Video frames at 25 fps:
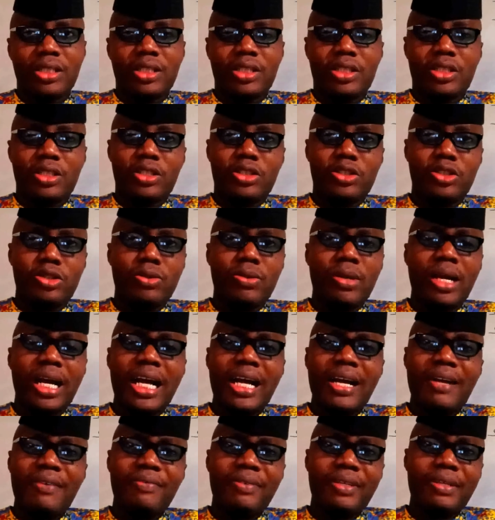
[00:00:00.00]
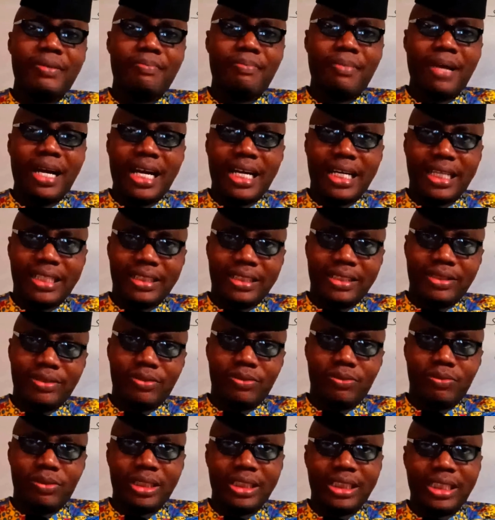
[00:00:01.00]
You have a man
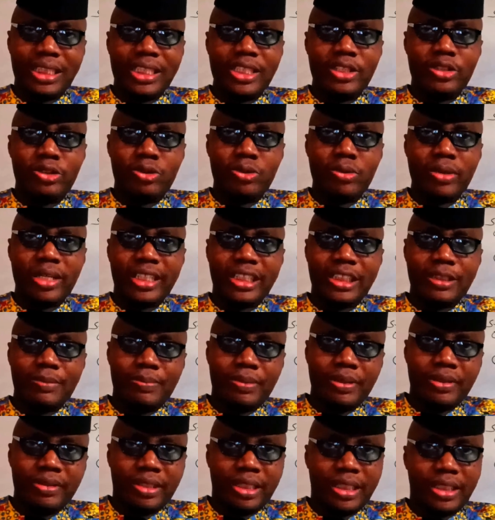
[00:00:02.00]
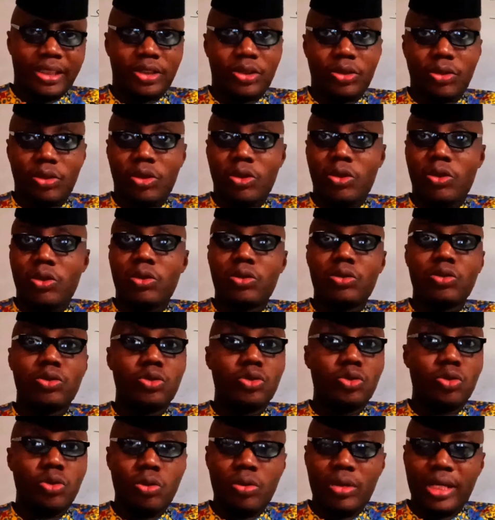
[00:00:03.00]
with little experience or
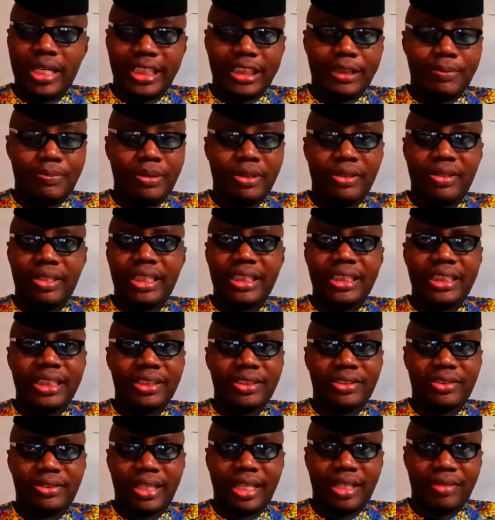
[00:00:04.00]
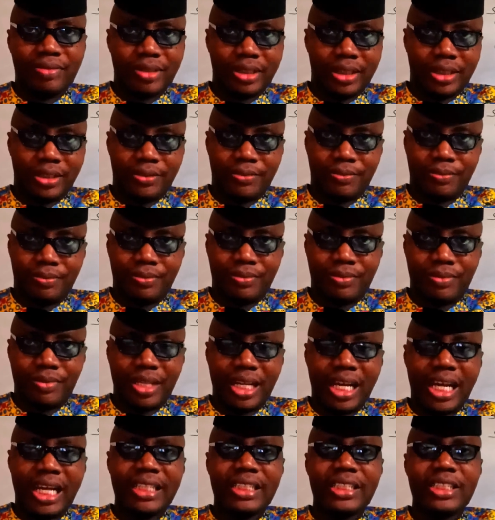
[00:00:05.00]
no experience in driving,
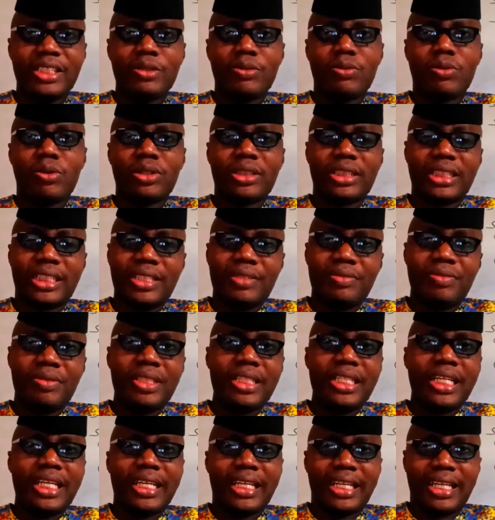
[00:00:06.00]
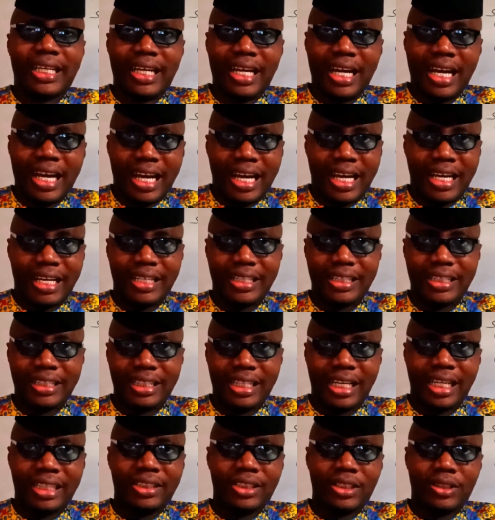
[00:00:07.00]
and he was given a car
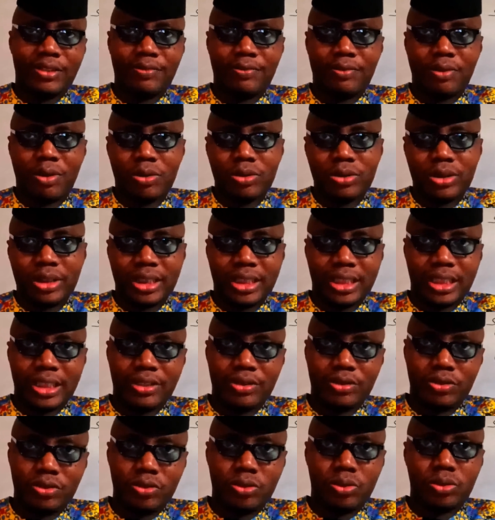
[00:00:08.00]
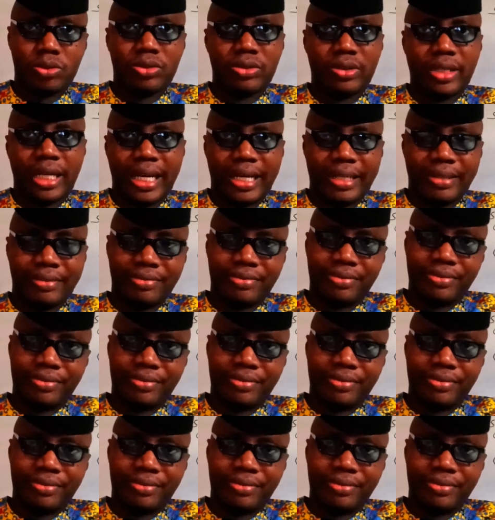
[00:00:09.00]
that is faulty to drive.